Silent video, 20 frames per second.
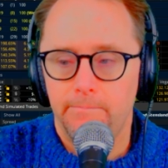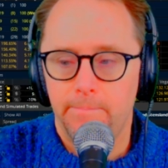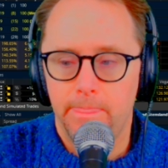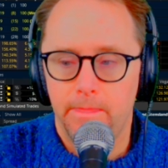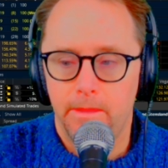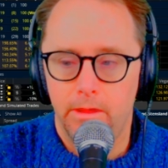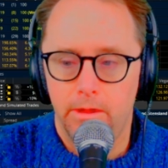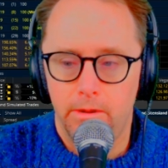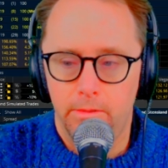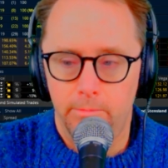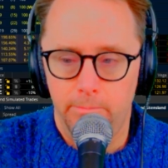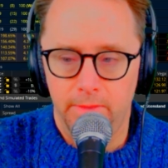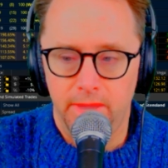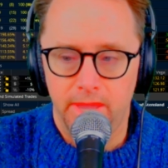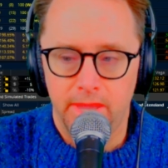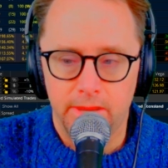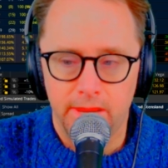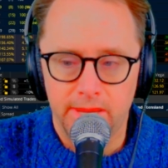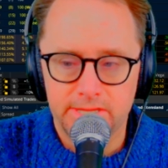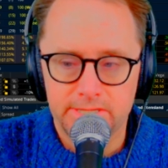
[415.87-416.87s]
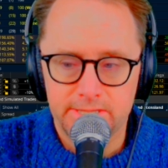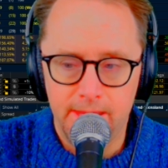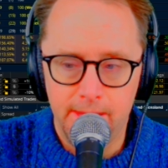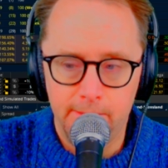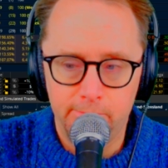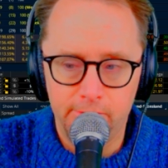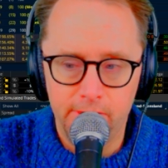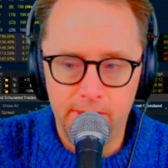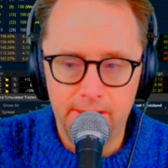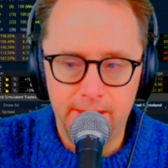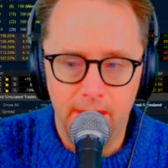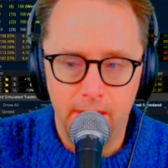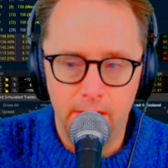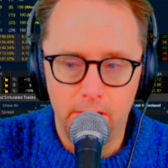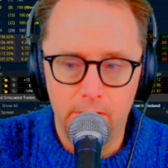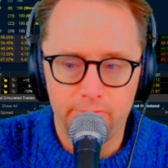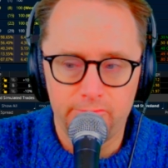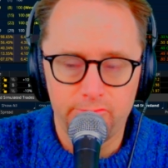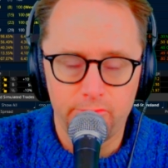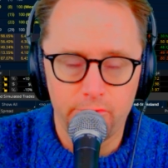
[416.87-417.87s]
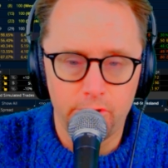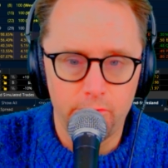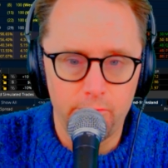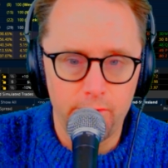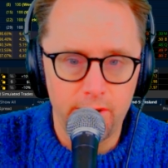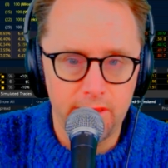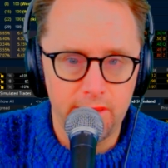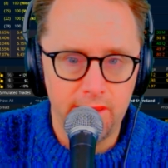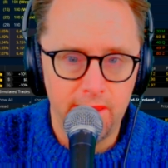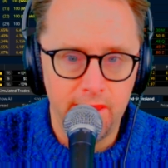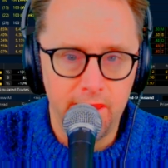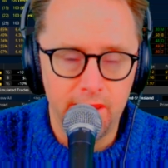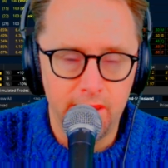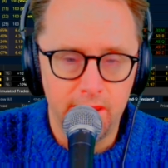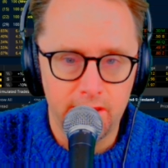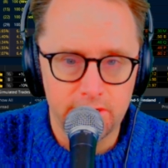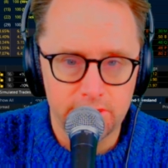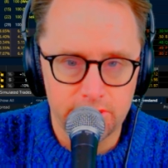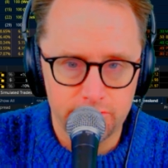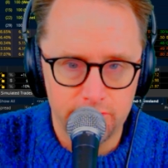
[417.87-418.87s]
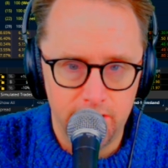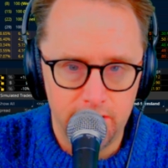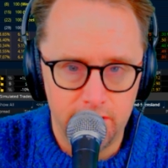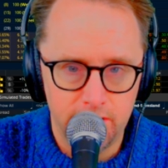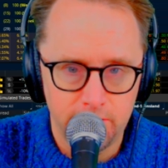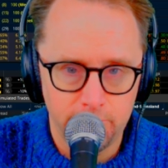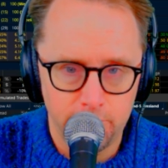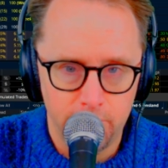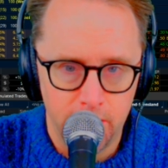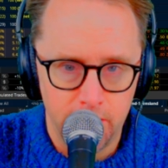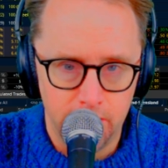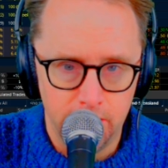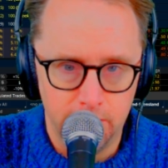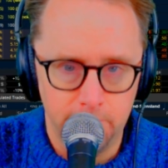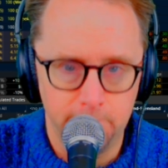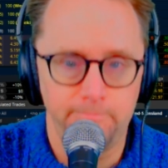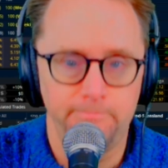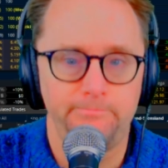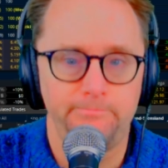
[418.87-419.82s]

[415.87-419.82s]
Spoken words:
and I separate out 401k and trading money.